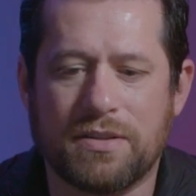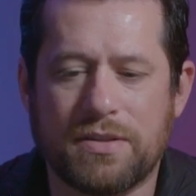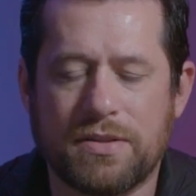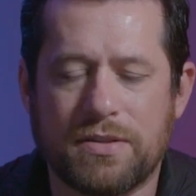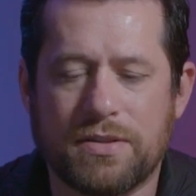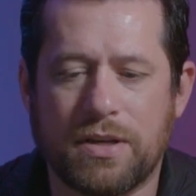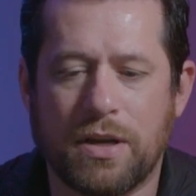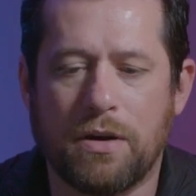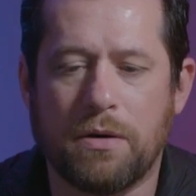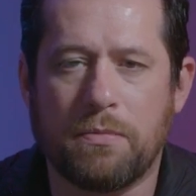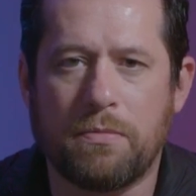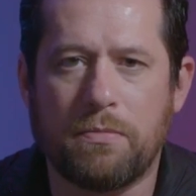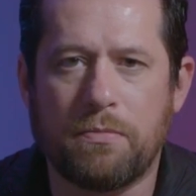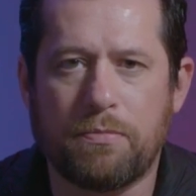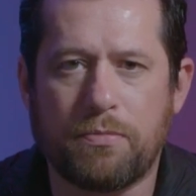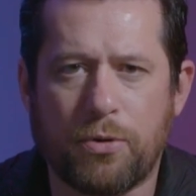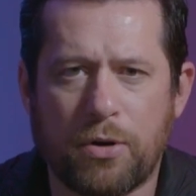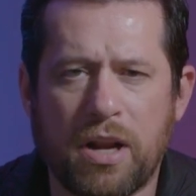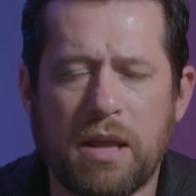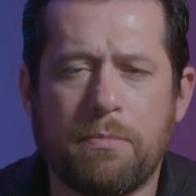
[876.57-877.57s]
So
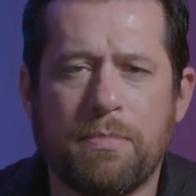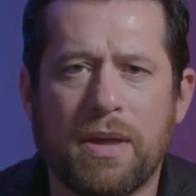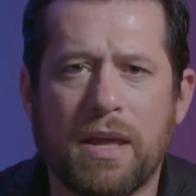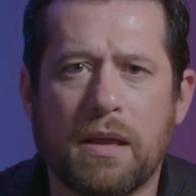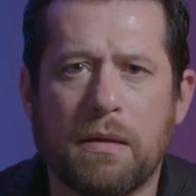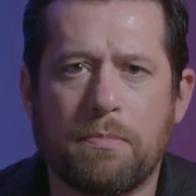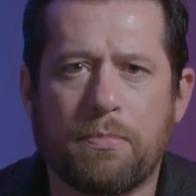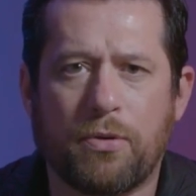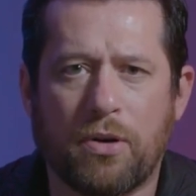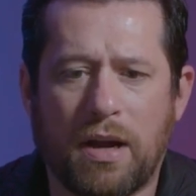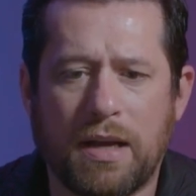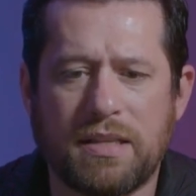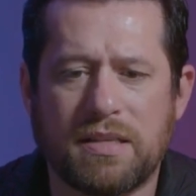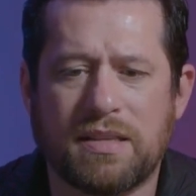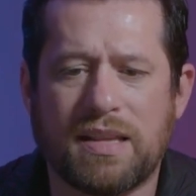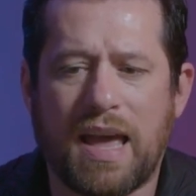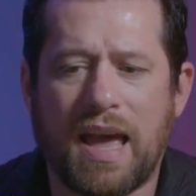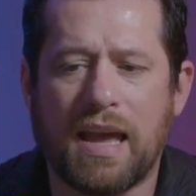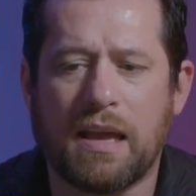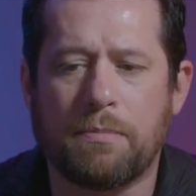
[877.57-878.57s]
pretty big price
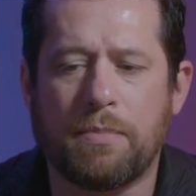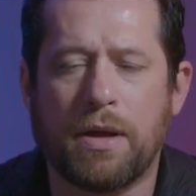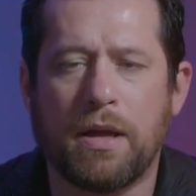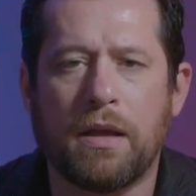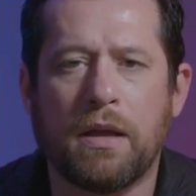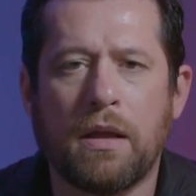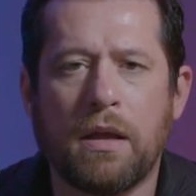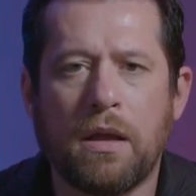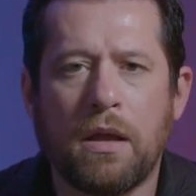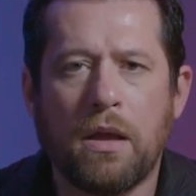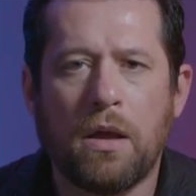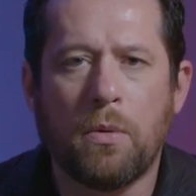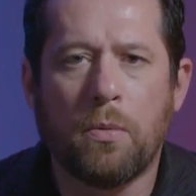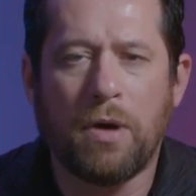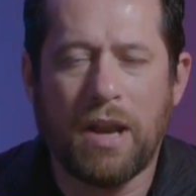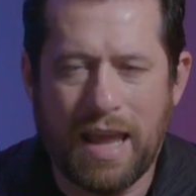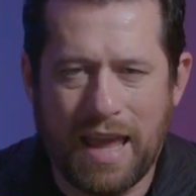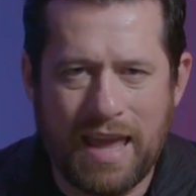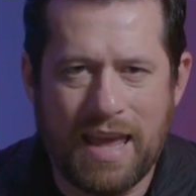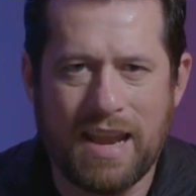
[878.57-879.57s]
tag, but
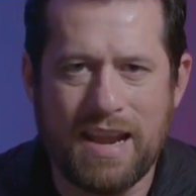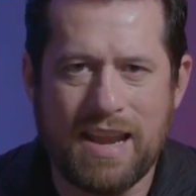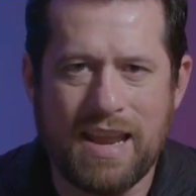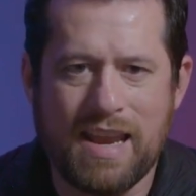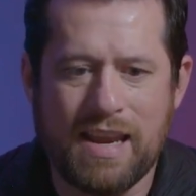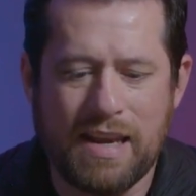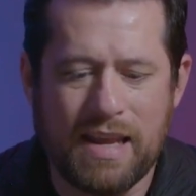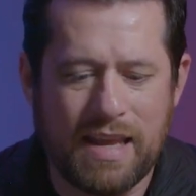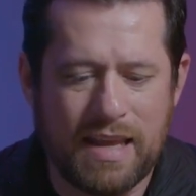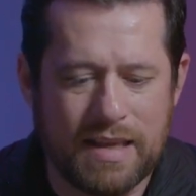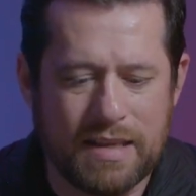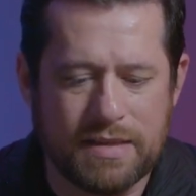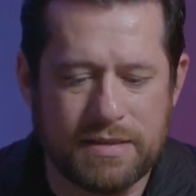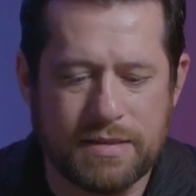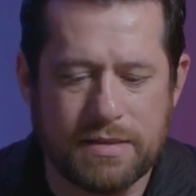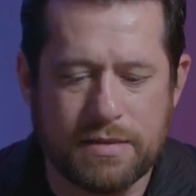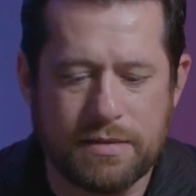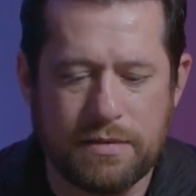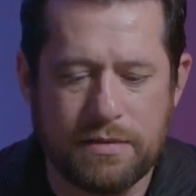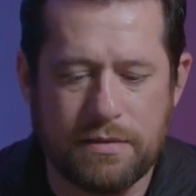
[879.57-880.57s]
when editing
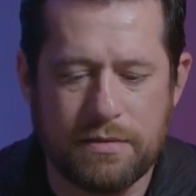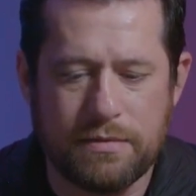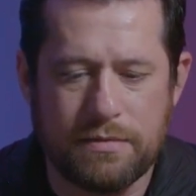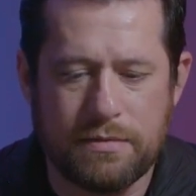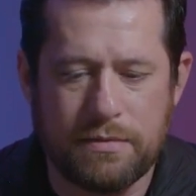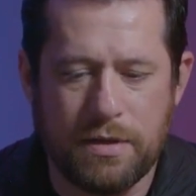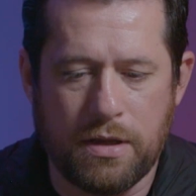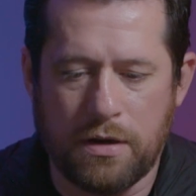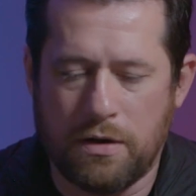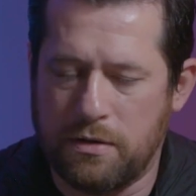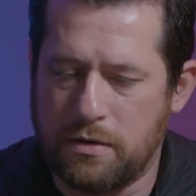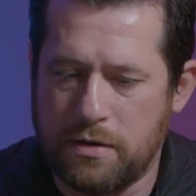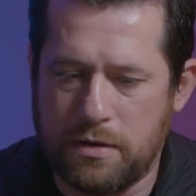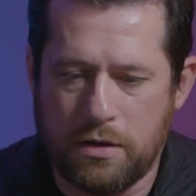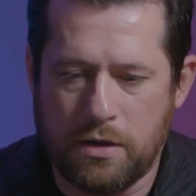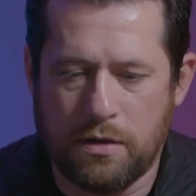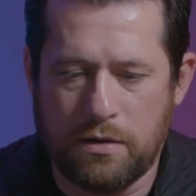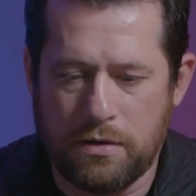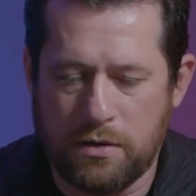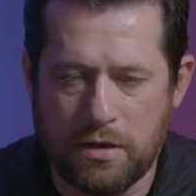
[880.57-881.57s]
is, you know,
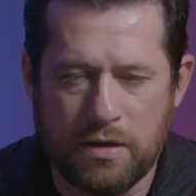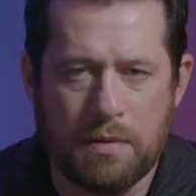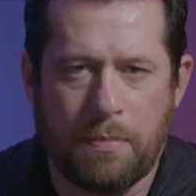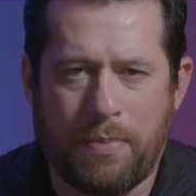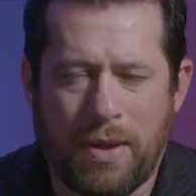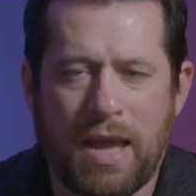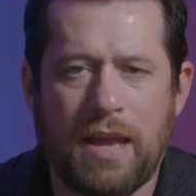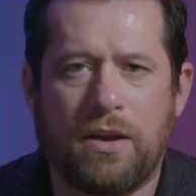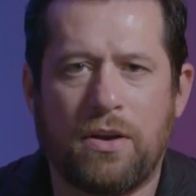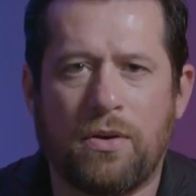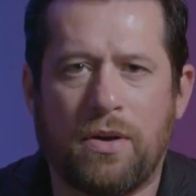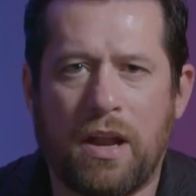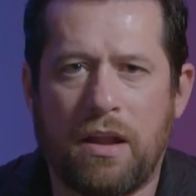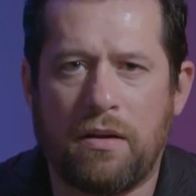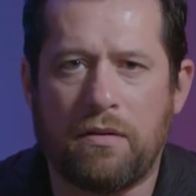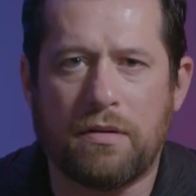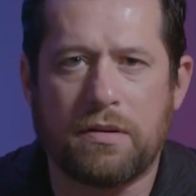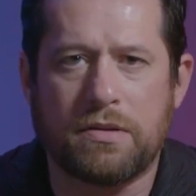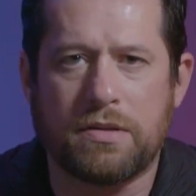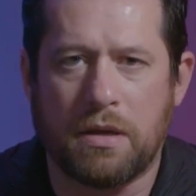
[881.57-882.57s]
you depend on
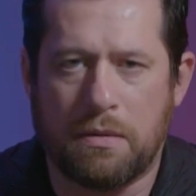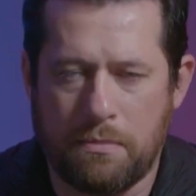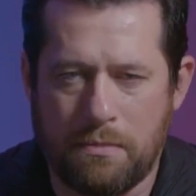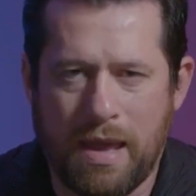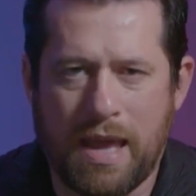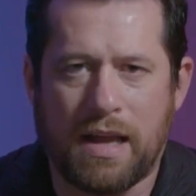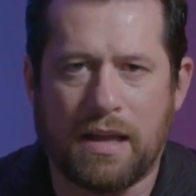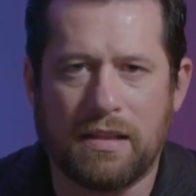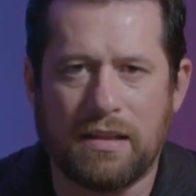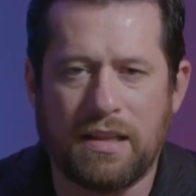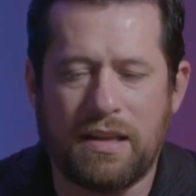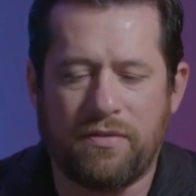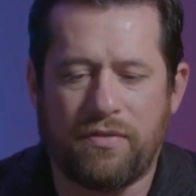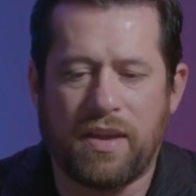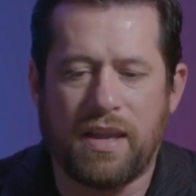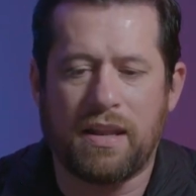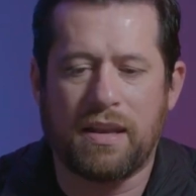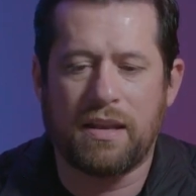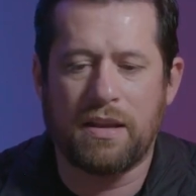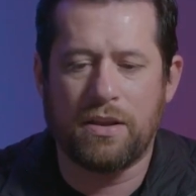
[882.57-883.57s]
it to make a
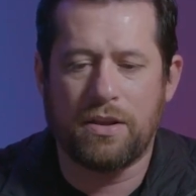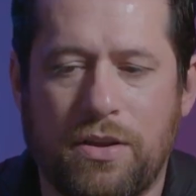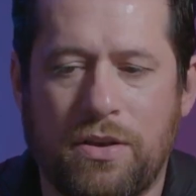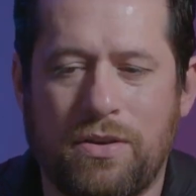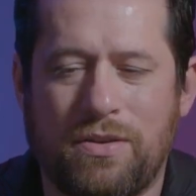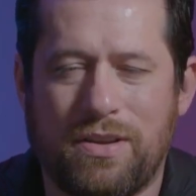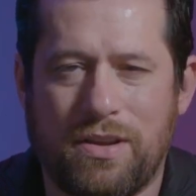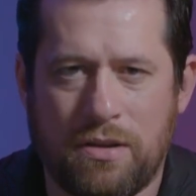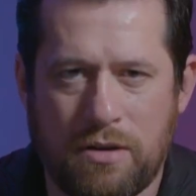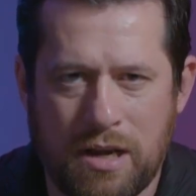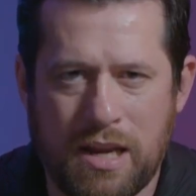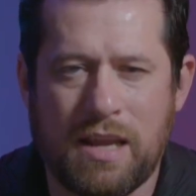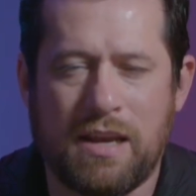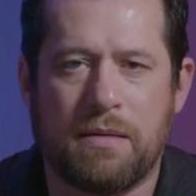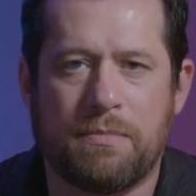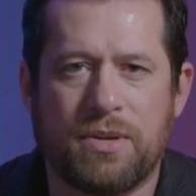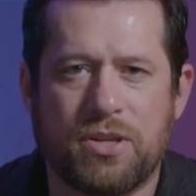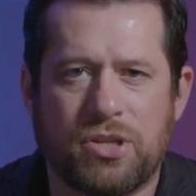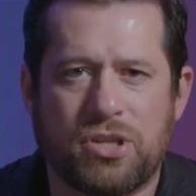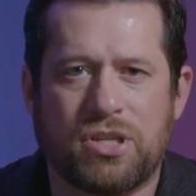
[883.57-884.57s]
living, you need
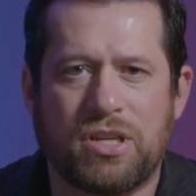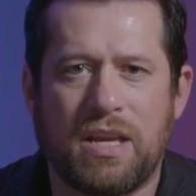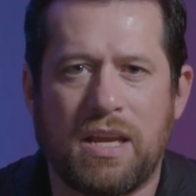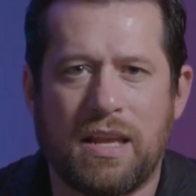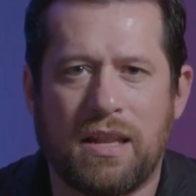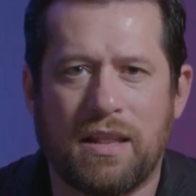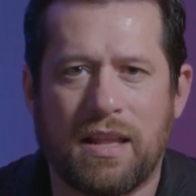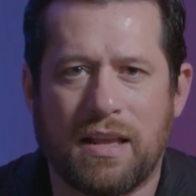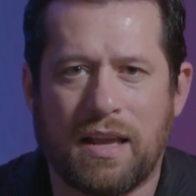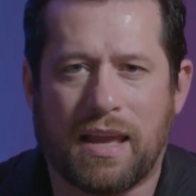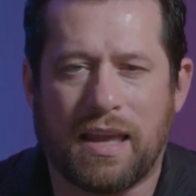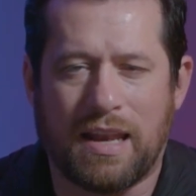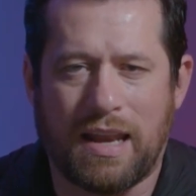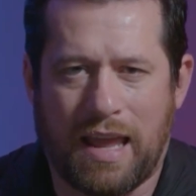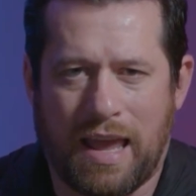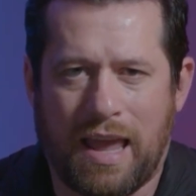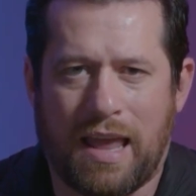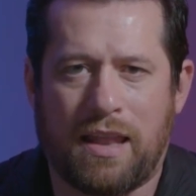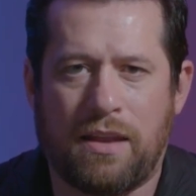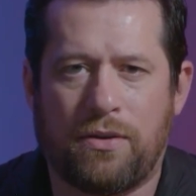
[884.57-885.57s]
a machine that can
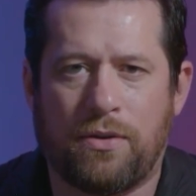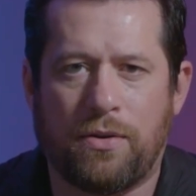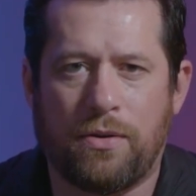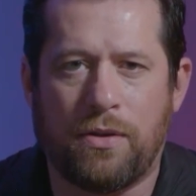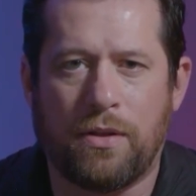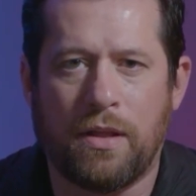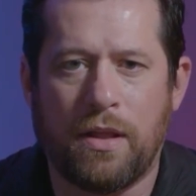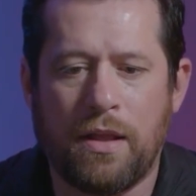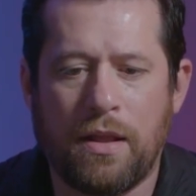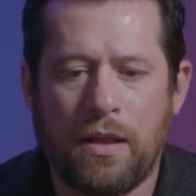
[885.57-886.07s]
handle